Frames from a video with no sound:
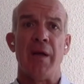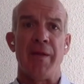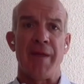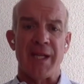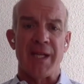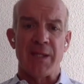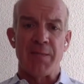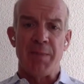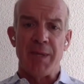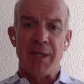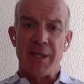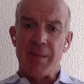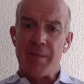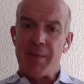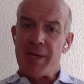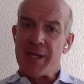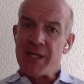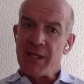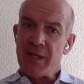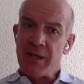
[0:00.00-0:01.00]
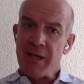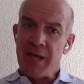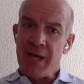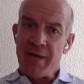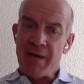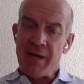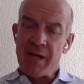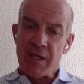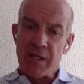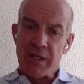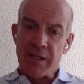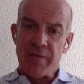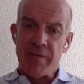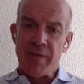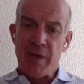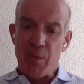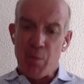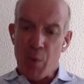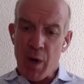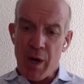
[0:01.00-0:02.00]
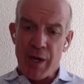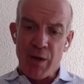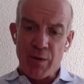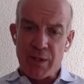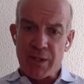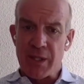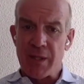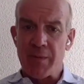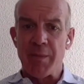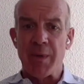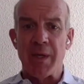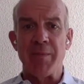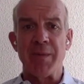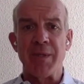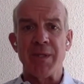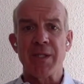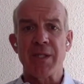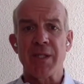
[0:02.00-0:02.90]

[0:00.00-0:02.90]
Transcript: that's been done by SRK Cardiff. They're working on it at the moment.